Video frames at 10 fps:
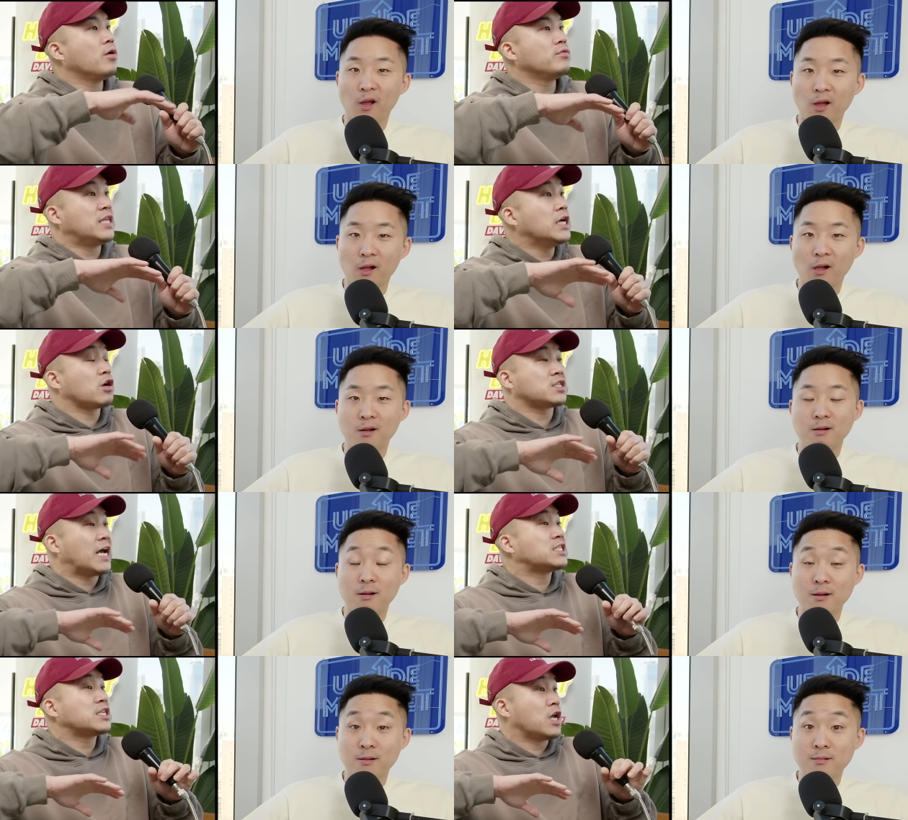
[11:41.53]
Speaker 1: These are
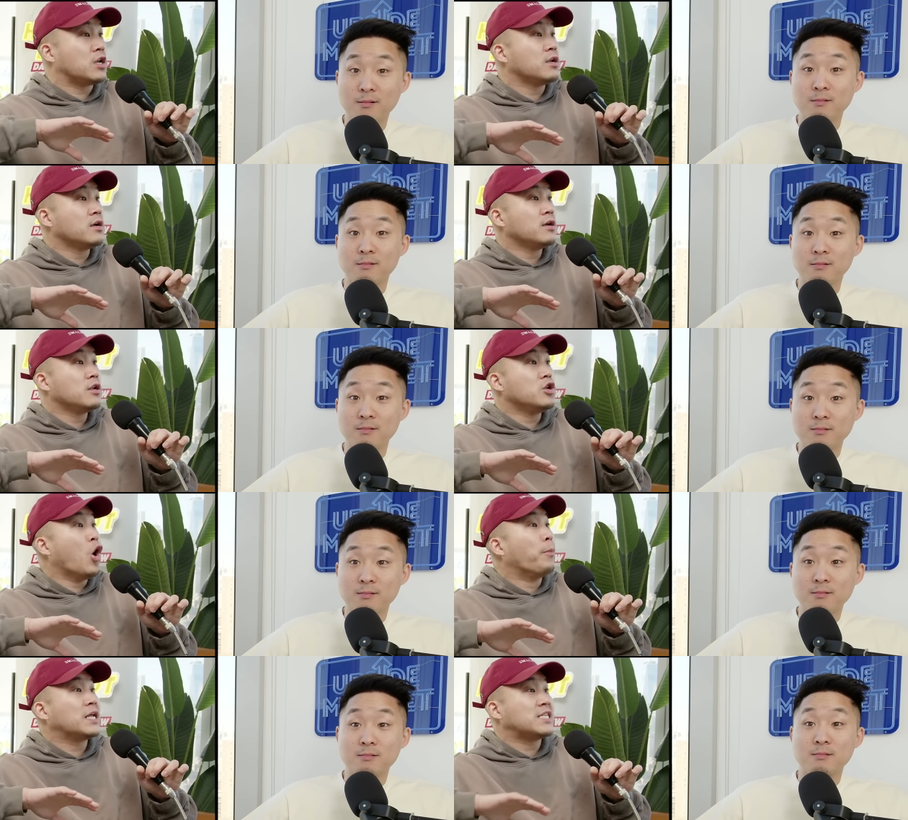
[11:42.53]
slices that
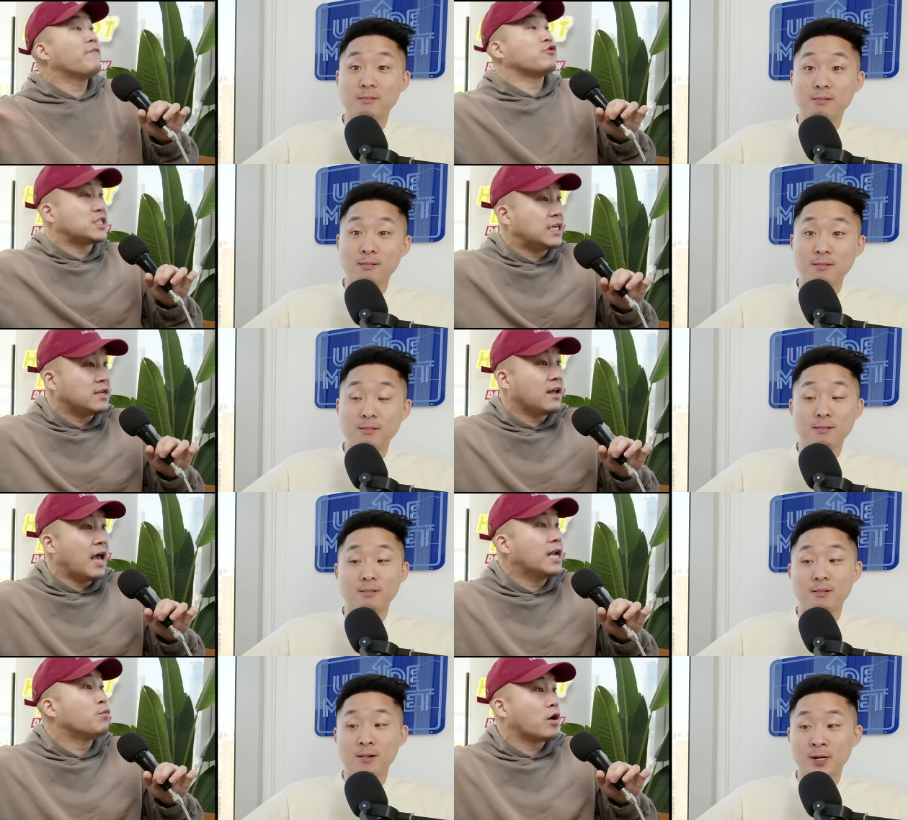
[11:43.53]
nobody's ever seen
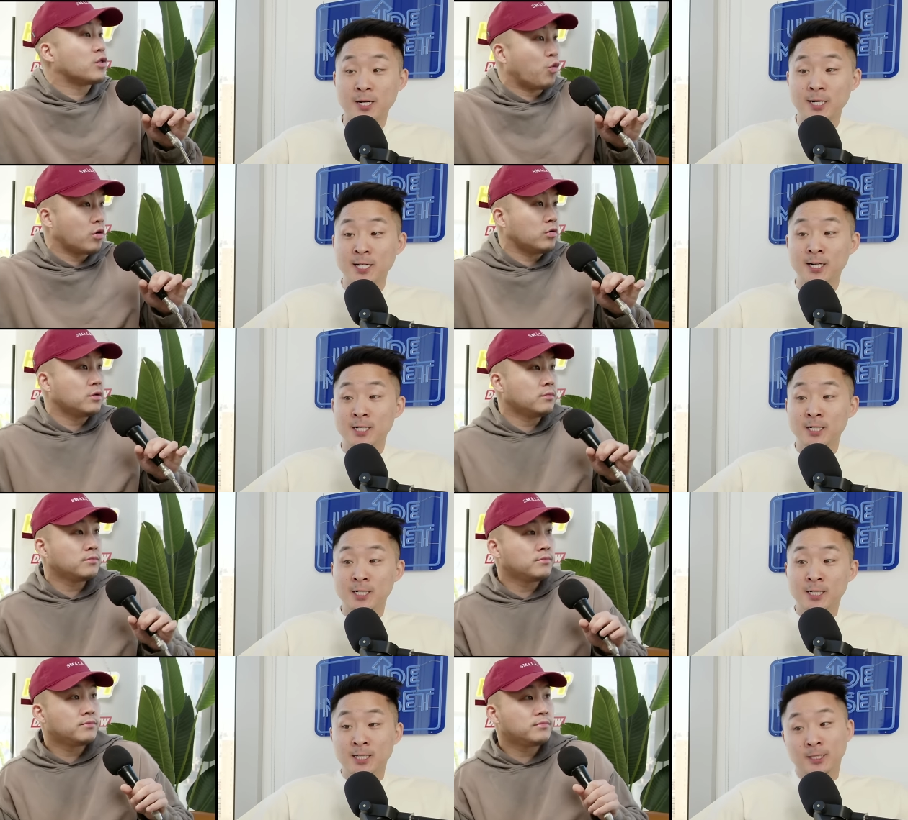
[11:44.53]
anywhere in the world.
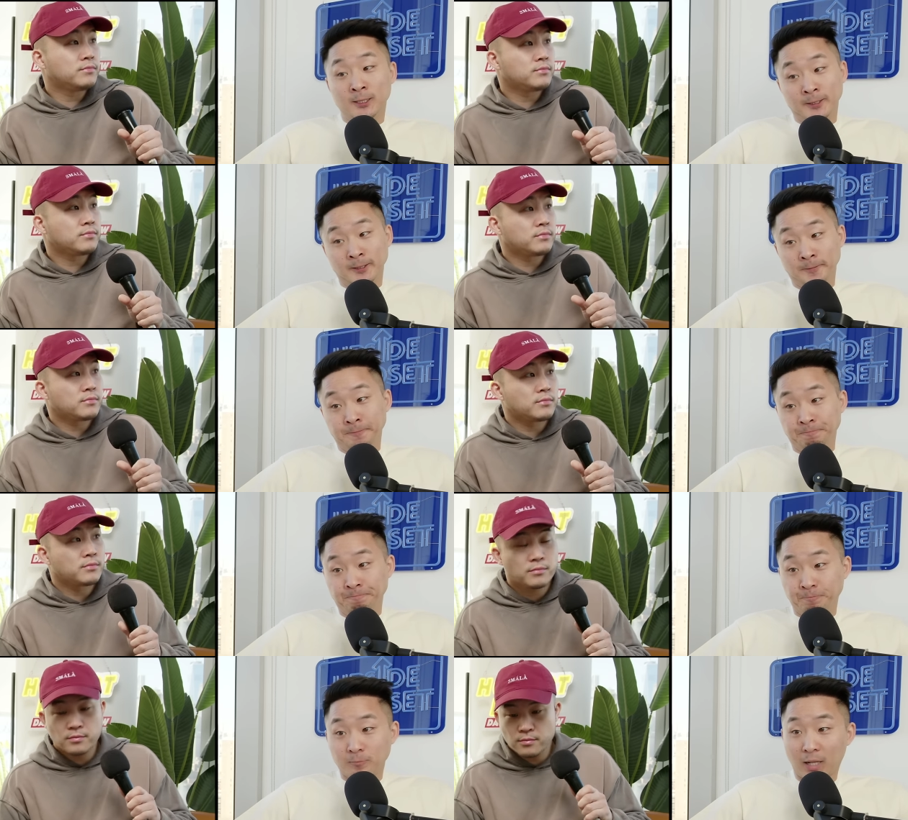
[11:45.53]

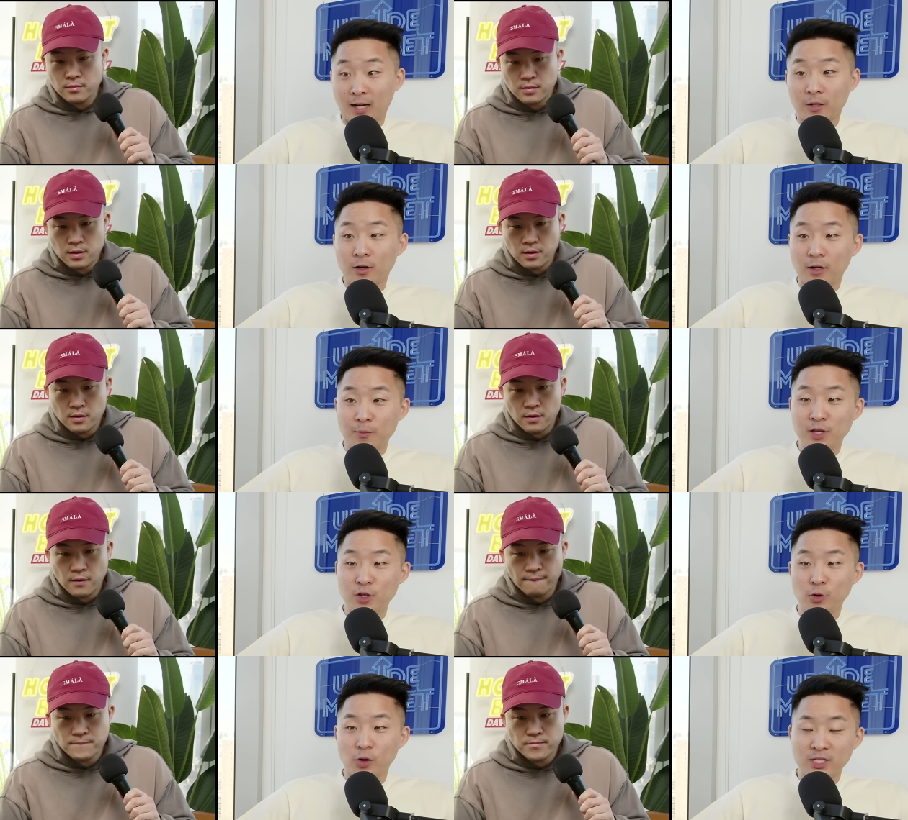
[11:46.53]
Speaker 2: I don't know. I mean,
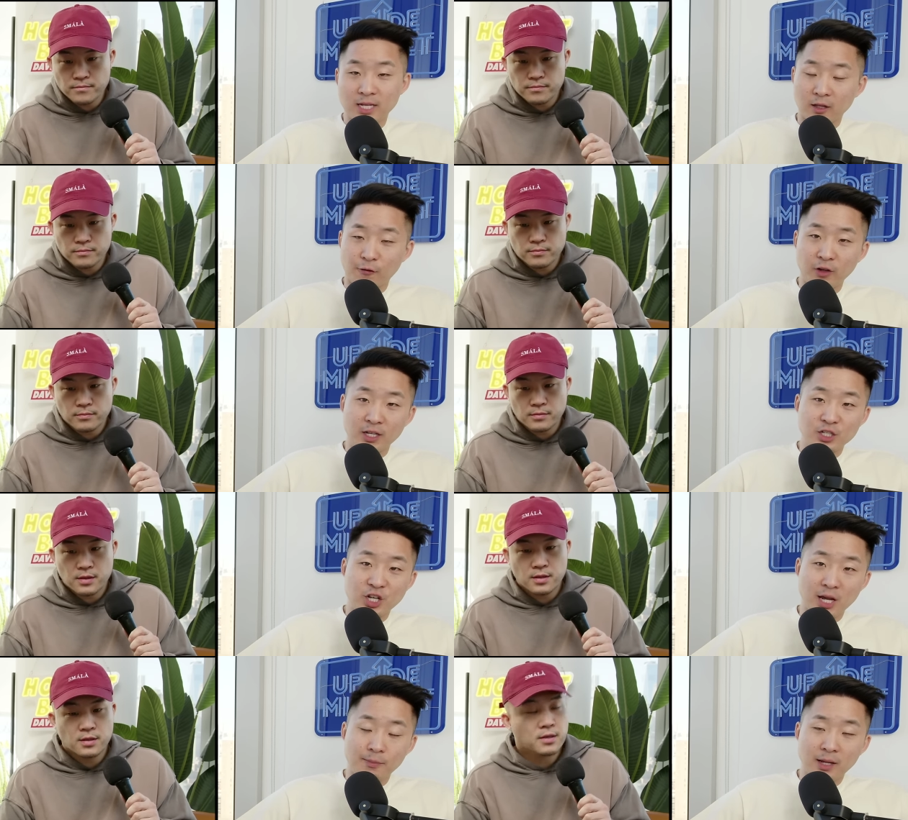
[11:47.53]
you always get the fig and
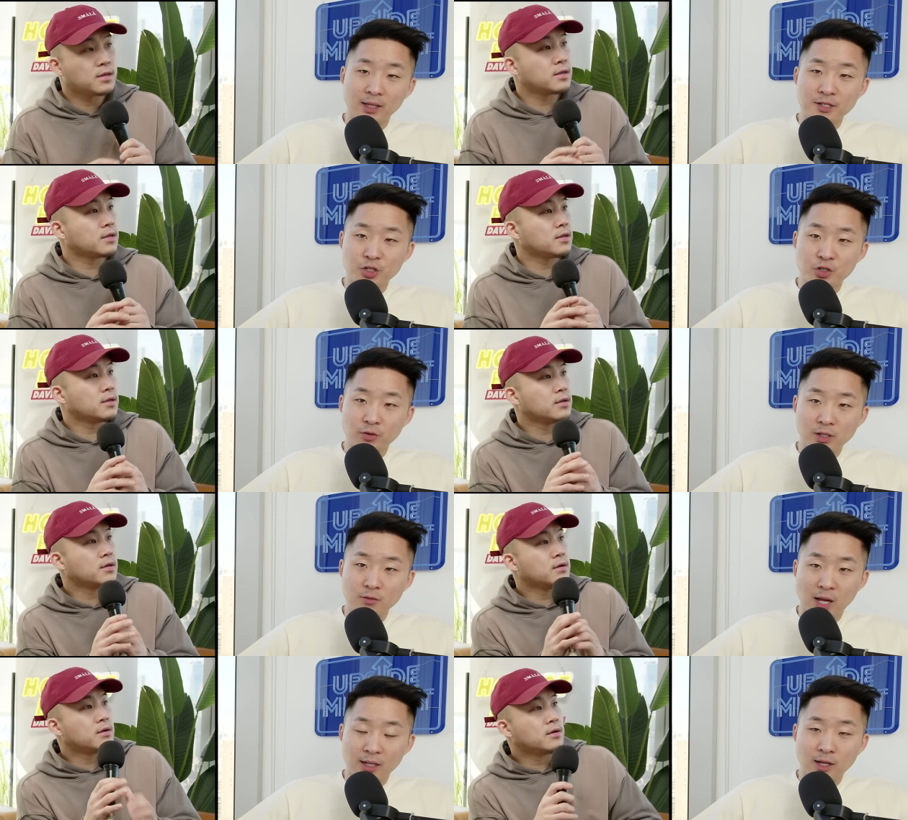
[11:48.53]
jam at L'industrie. You
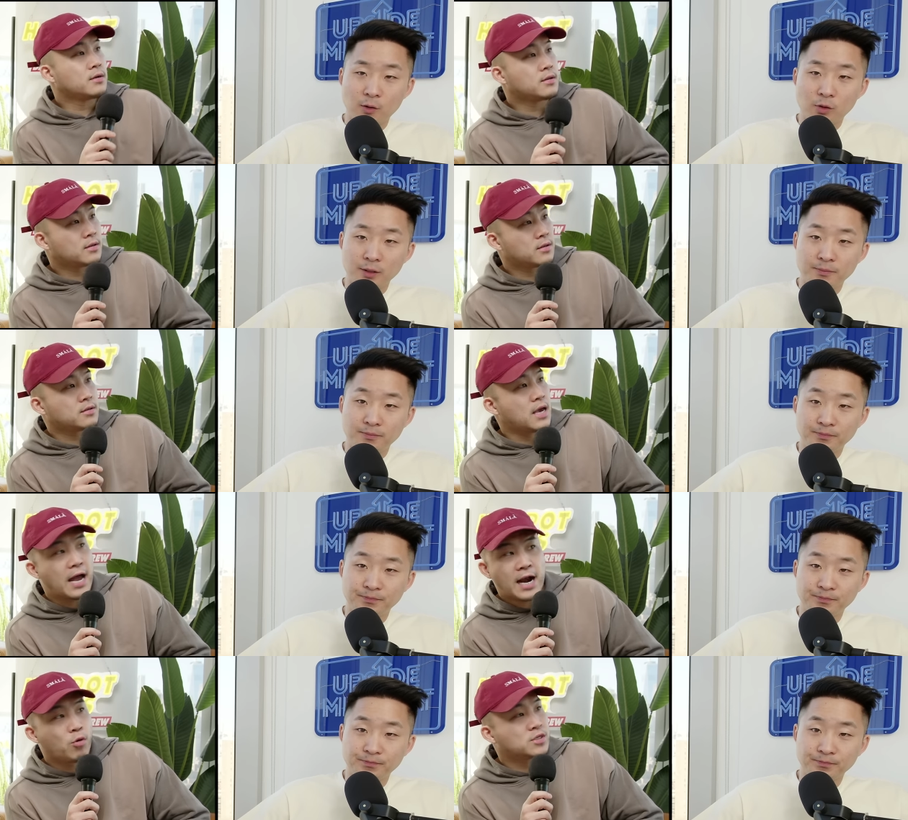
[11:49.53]
like that one.
Speaker 1: Yeah,
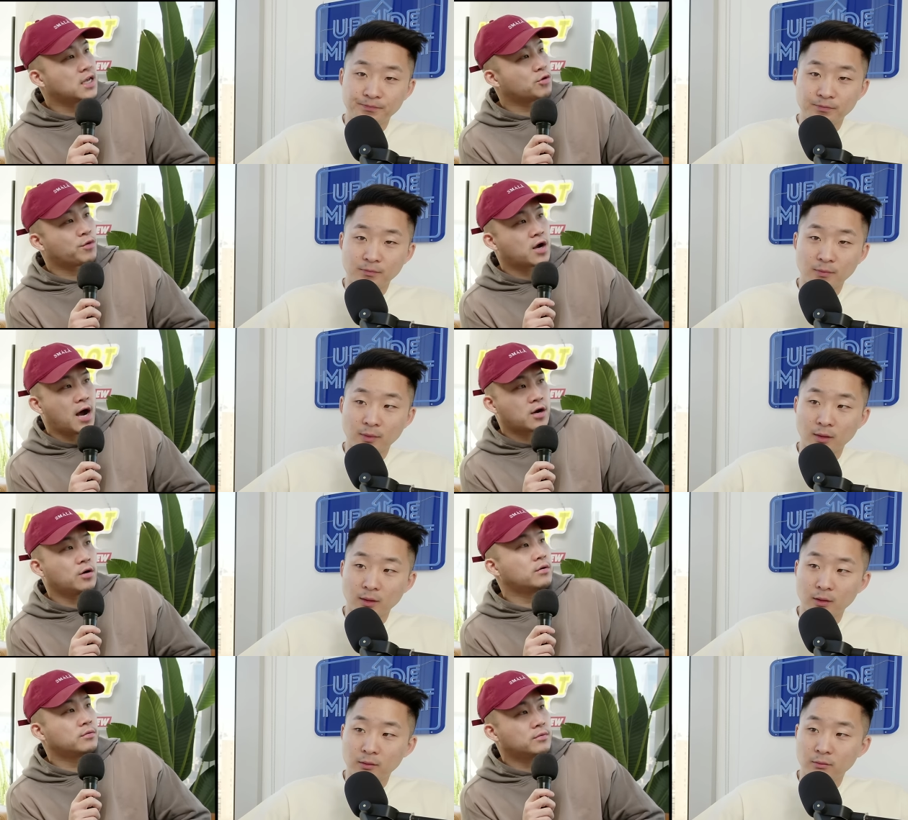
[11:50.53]
and I always get the
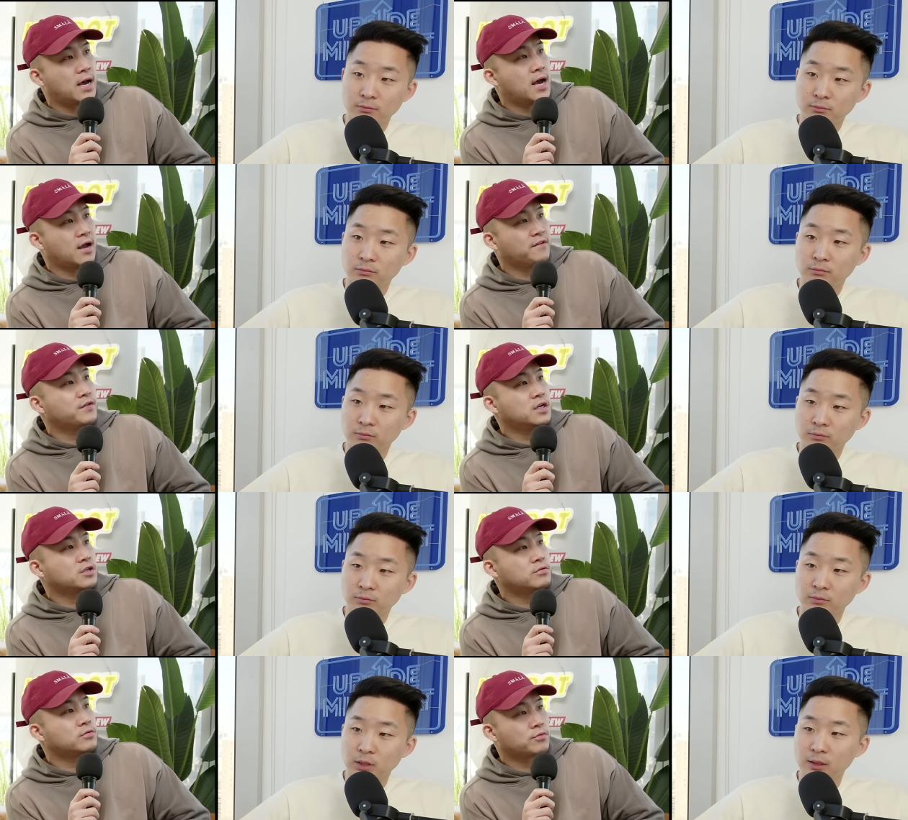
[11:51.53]
ricotta uh, at Finney, too.
Speaker 2: The